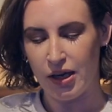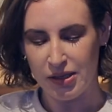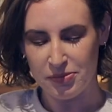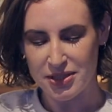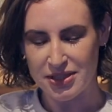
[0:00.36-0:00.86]

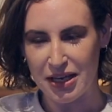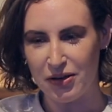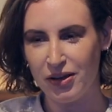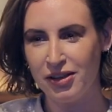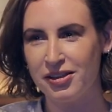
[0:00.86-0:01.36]
I'm
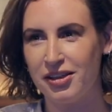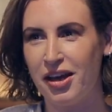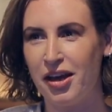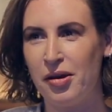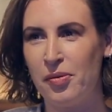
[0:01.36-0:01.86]
Sarah.
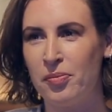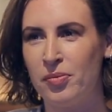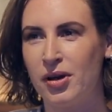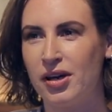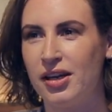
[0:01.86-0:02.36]

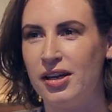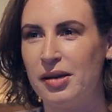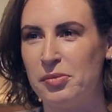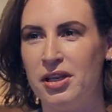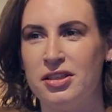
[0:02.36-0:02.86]
I
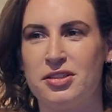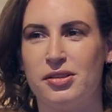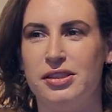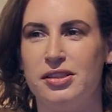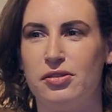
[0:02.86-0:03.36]
am an
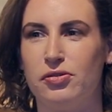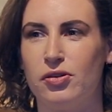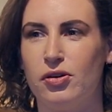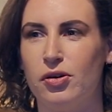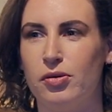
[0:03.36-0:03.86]
illustrator
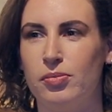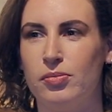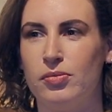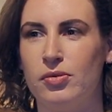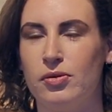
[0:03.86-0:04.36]

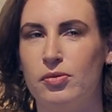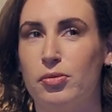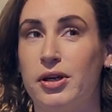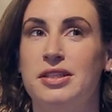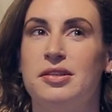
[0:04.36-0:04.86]
from
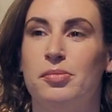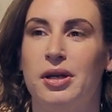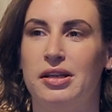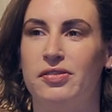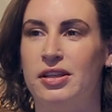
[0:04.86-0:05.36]
Brighton, but
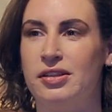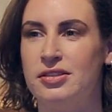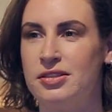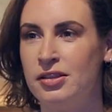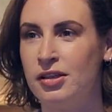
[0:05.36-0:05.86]
I live in
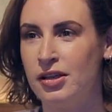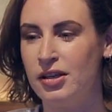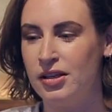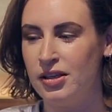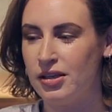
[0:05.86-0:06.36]
London.
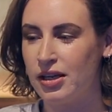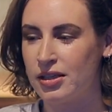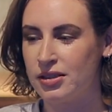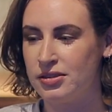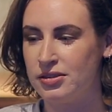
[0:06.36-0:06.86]

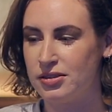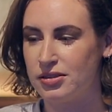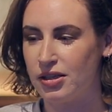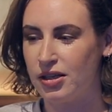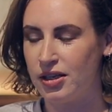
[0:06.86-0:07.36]

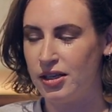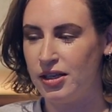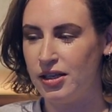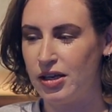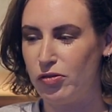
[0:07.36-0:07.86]
And
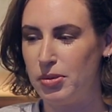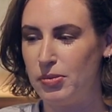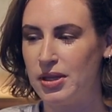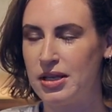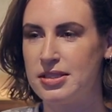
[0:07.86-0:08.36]
I have
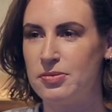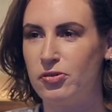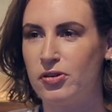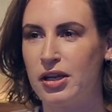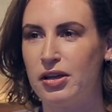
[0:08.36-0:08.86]
been with Handsome
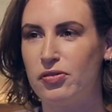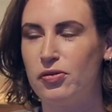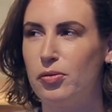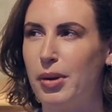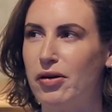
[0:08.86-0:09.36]
Frank
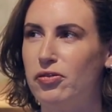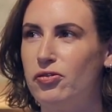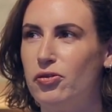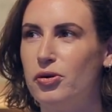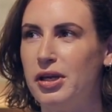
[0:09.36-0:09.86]
for about
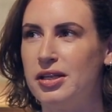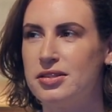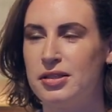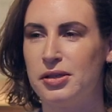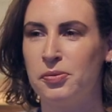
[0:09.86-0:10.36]
4
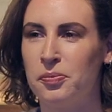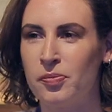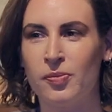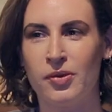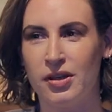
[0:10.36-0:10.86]
years now.
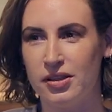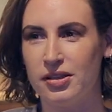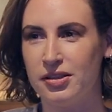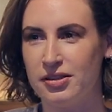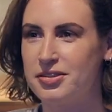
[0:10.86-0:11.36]

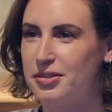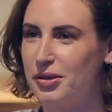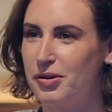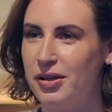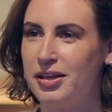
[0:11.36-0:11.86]
So
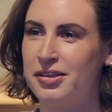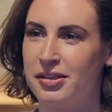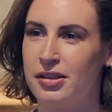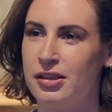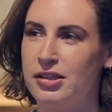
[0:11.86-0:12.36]
yeah,
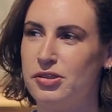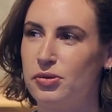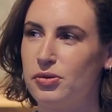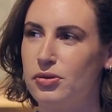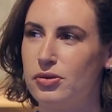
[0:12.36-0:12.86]
and I
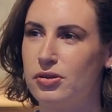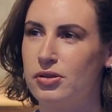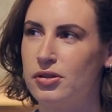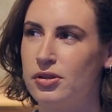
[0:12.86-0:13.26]
draw